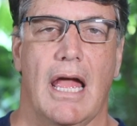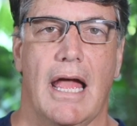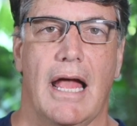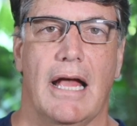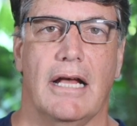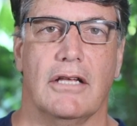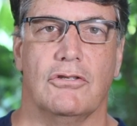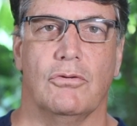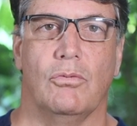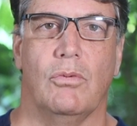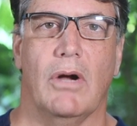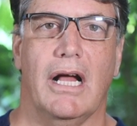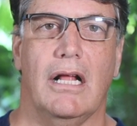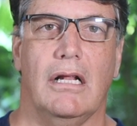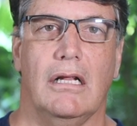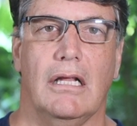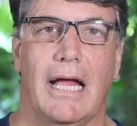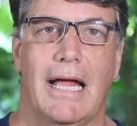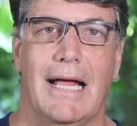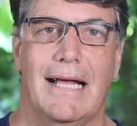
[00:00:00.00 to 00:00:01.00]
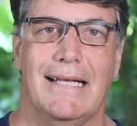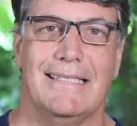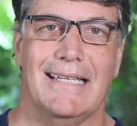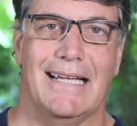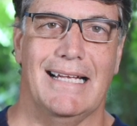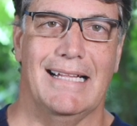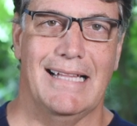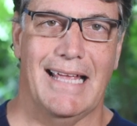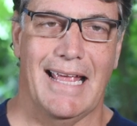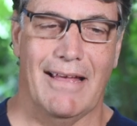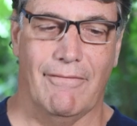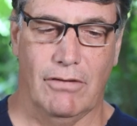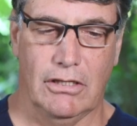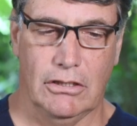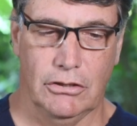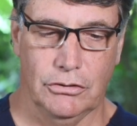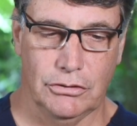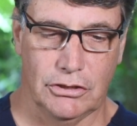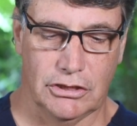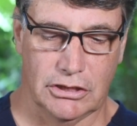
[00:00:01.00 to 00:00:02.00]
as well as in the
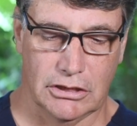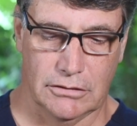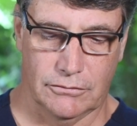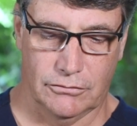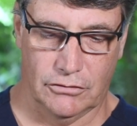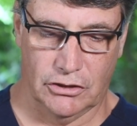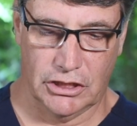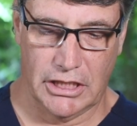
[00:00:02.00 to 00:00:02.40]
evolution of